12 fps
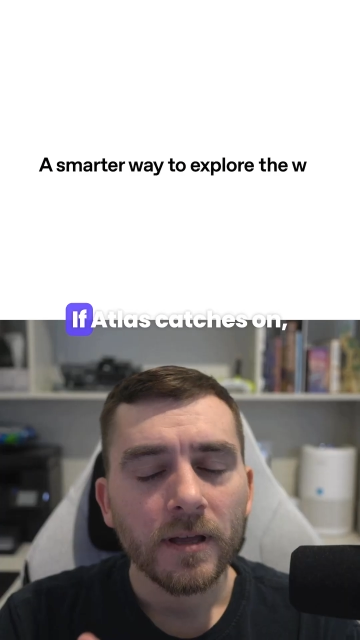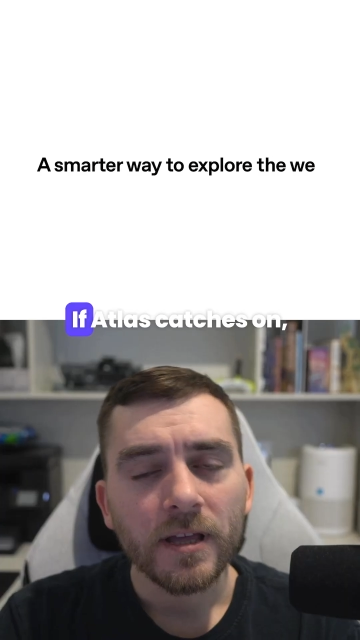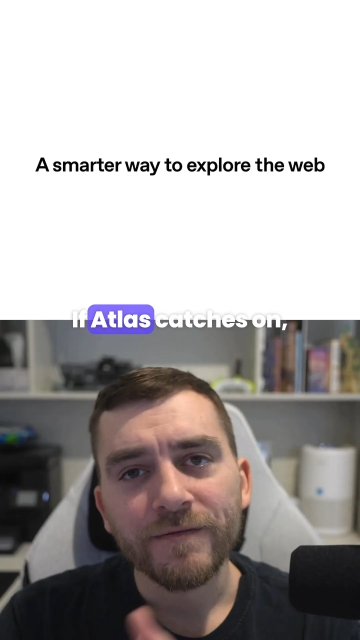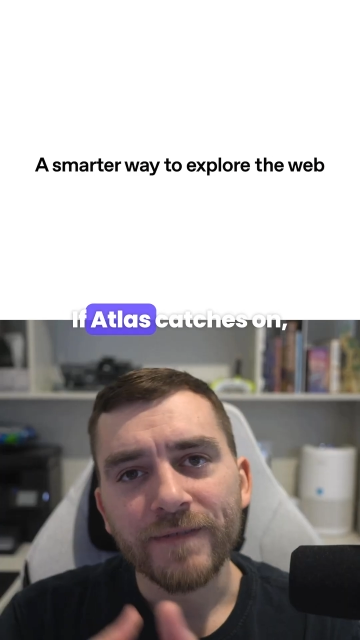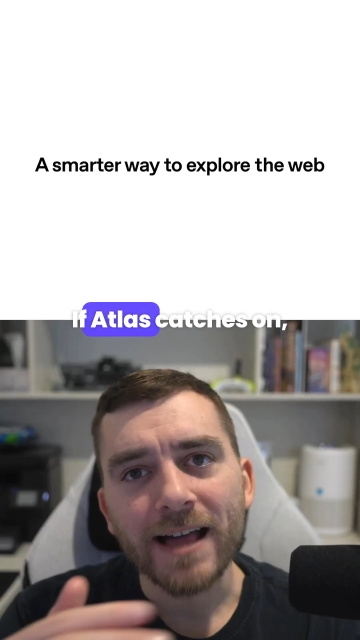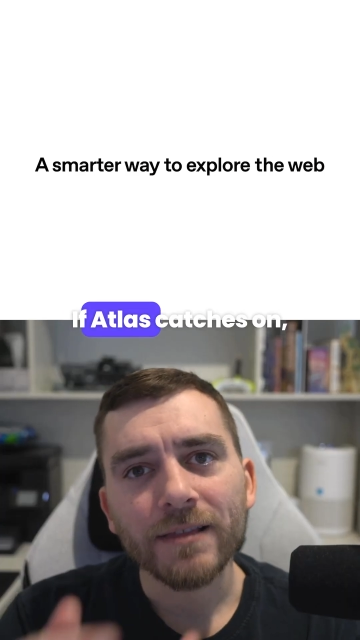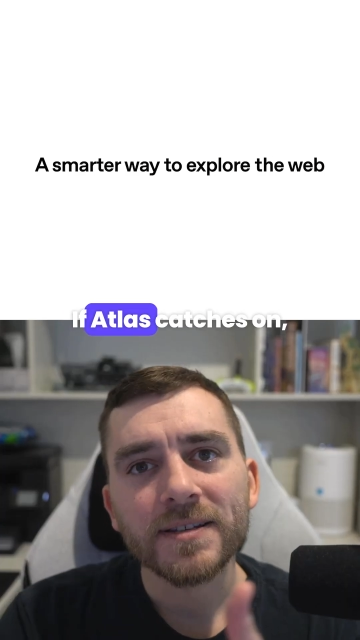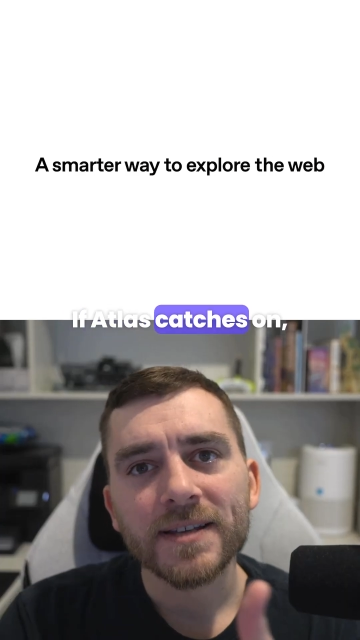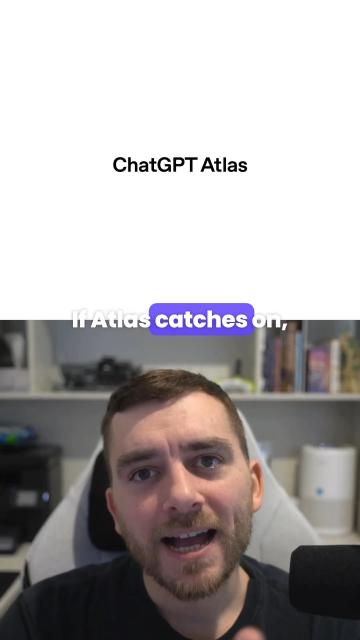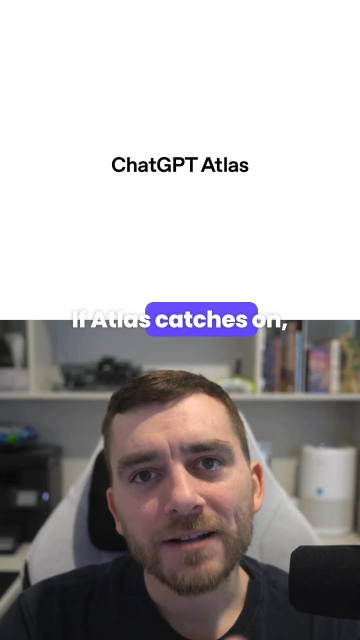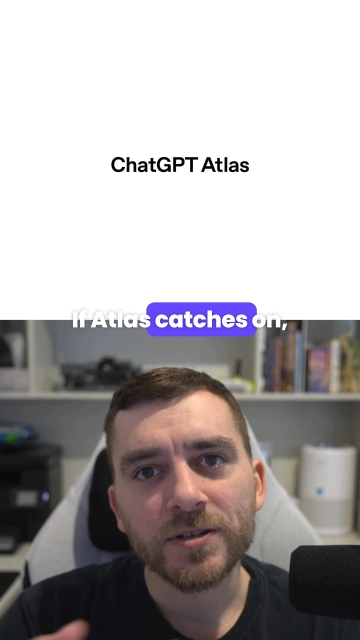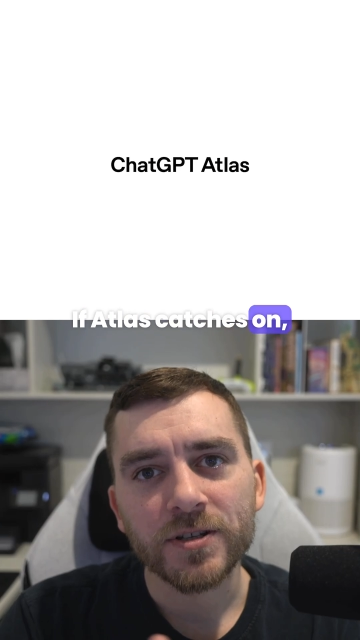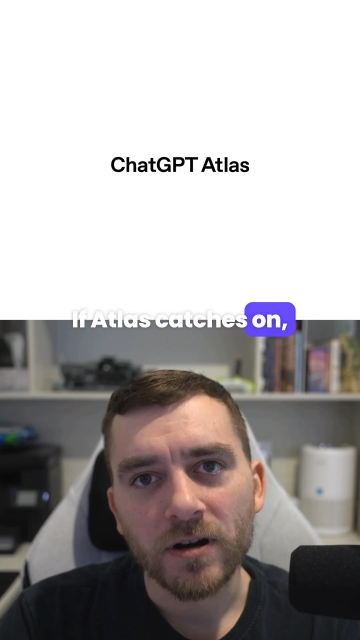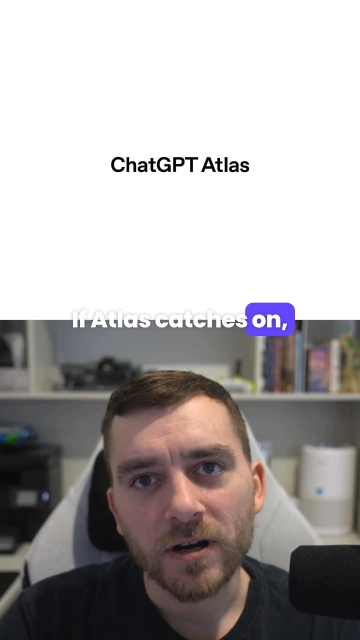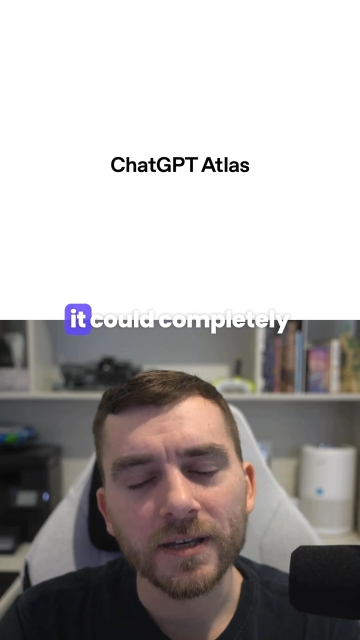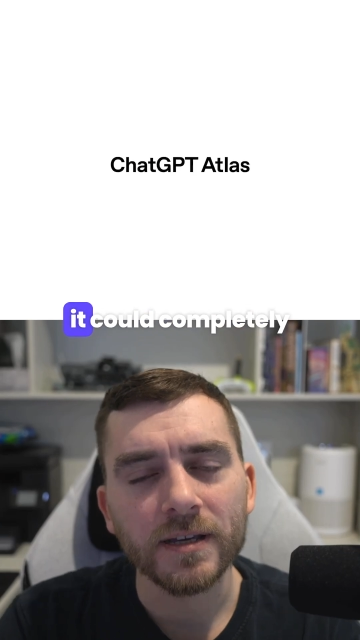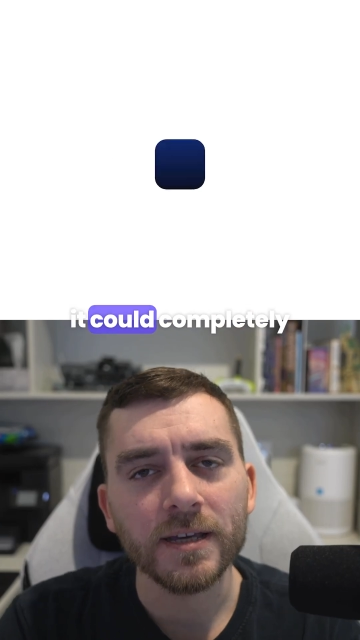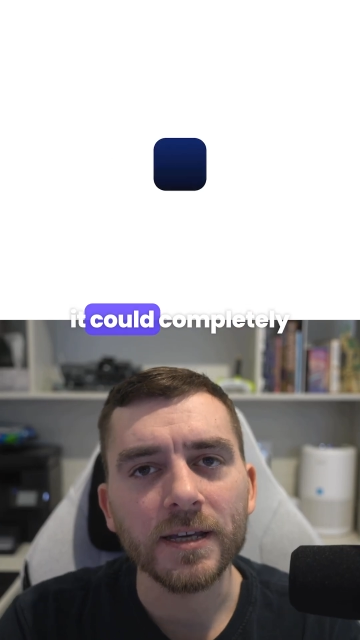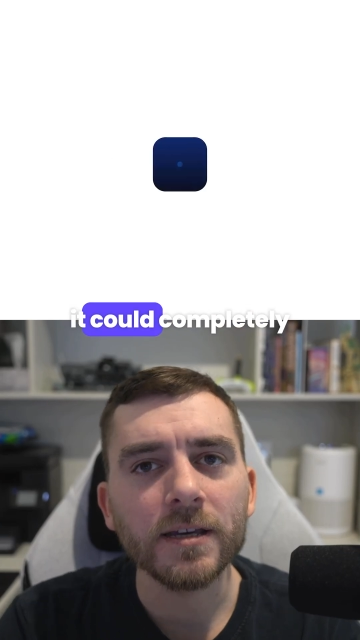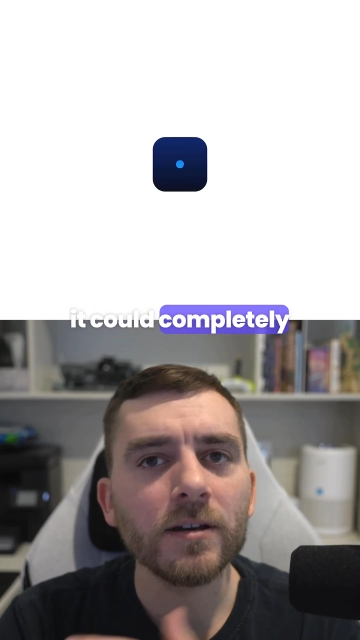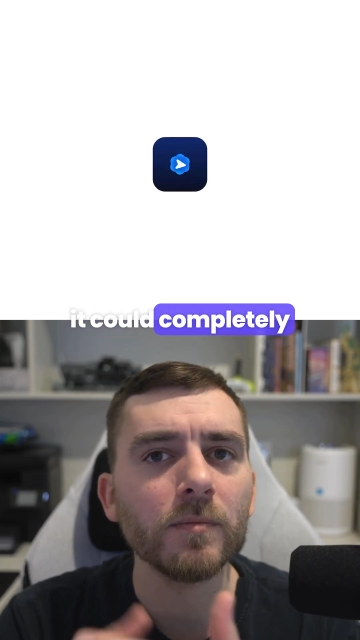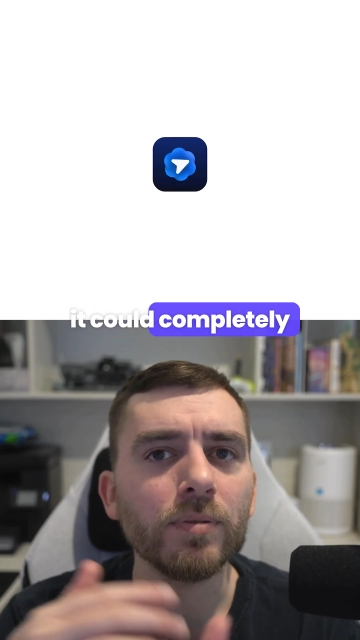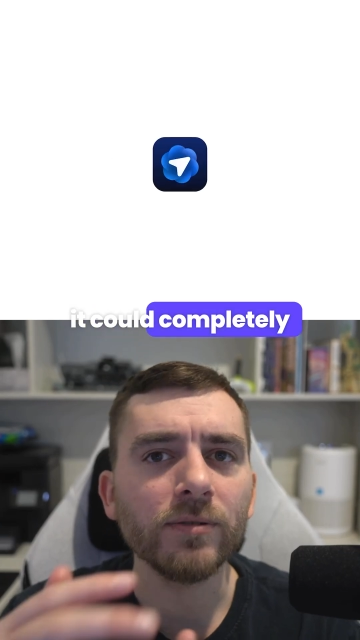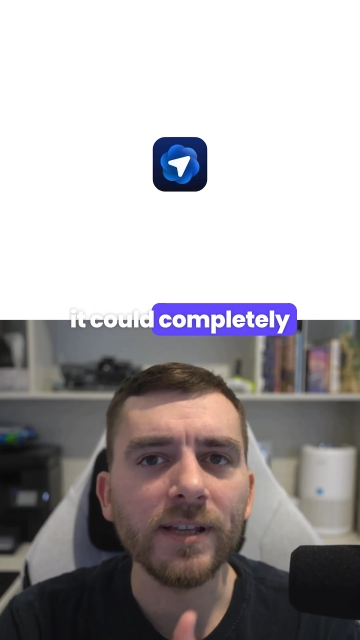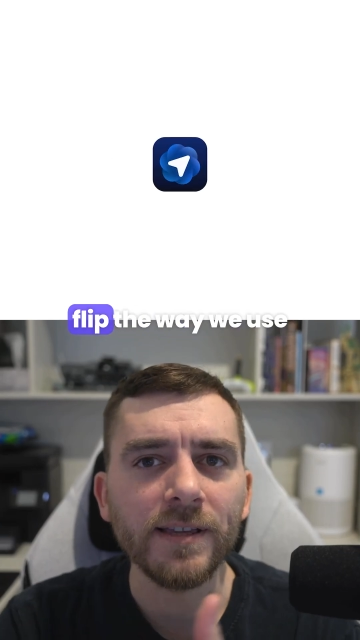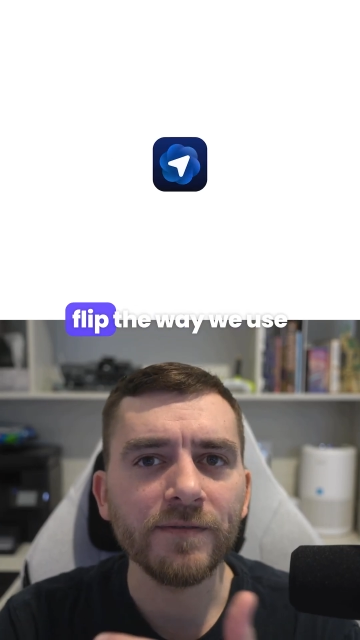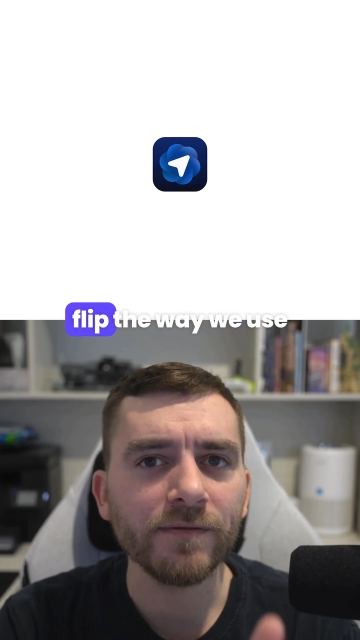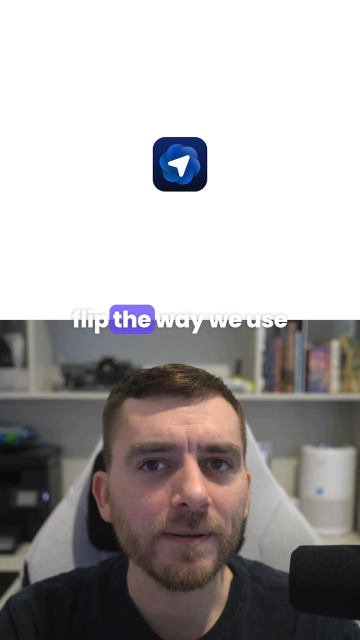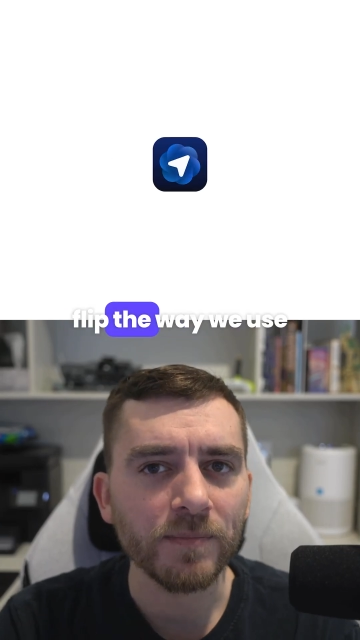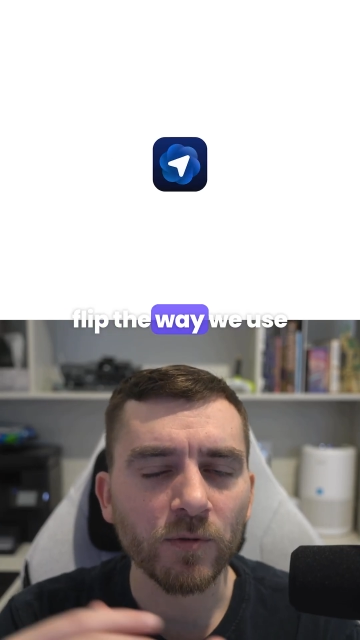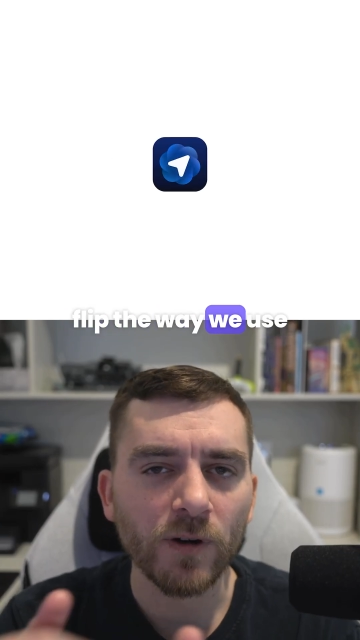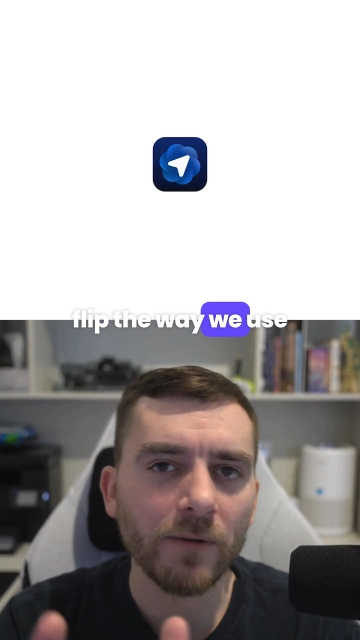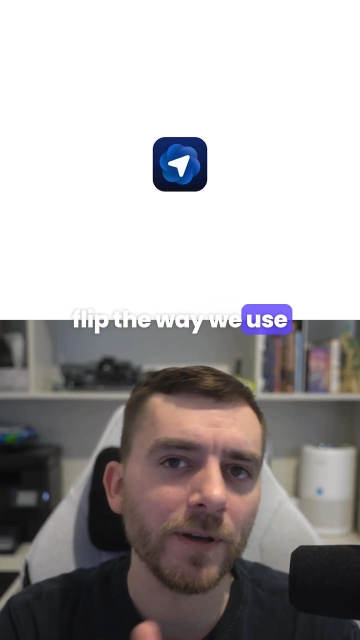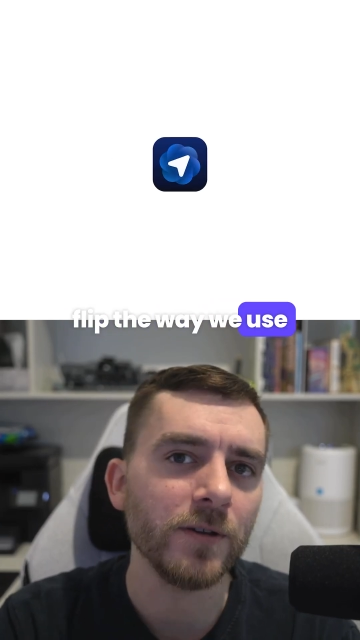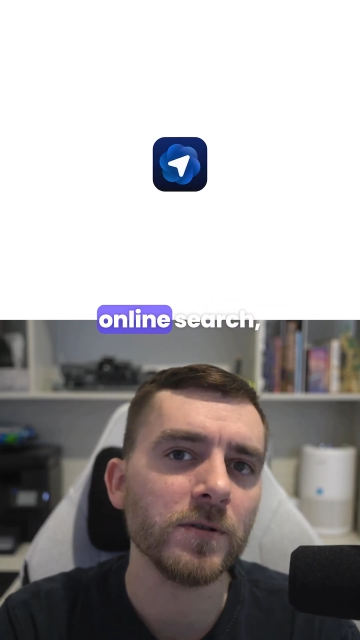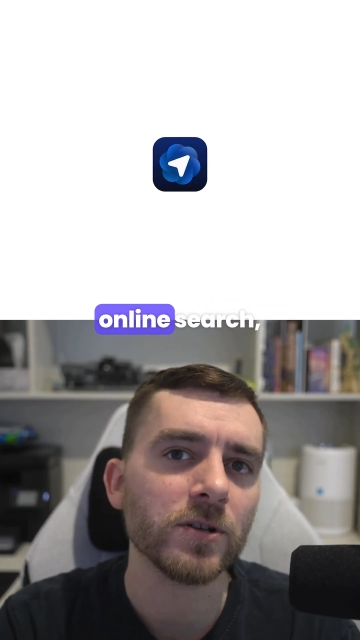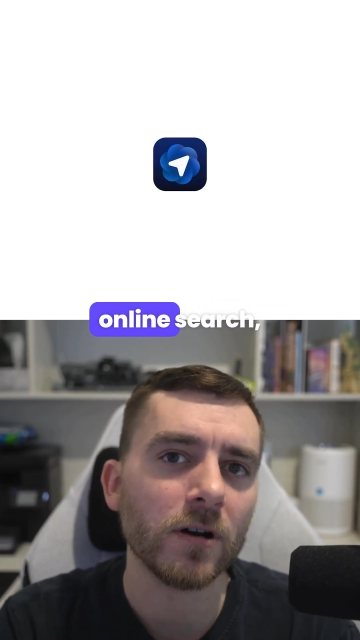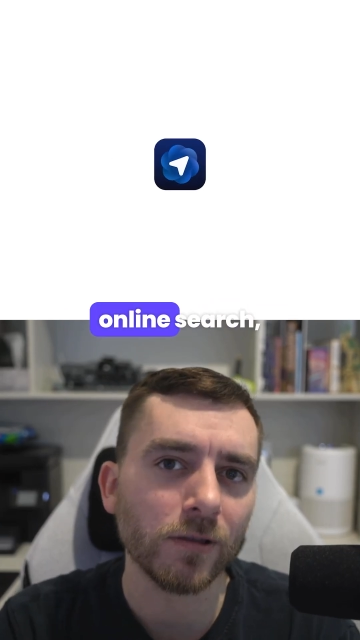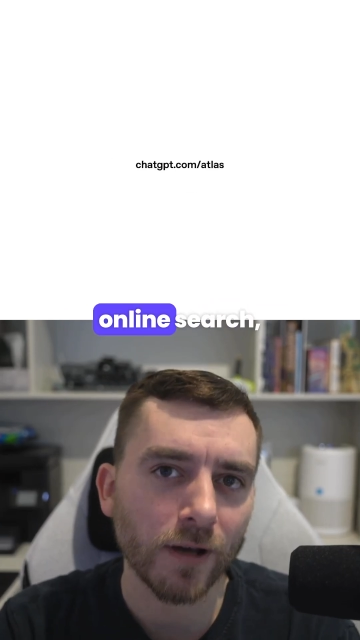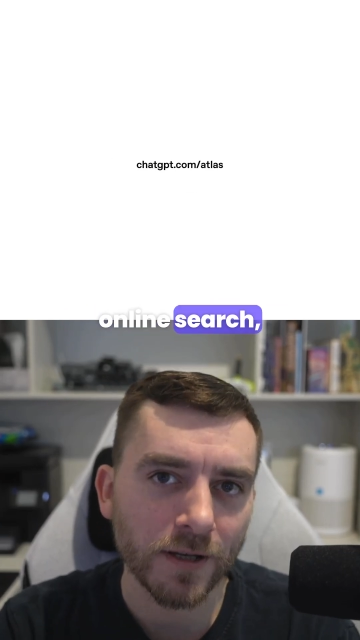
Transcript: If Atlas catches on, it can completely flip the way we use online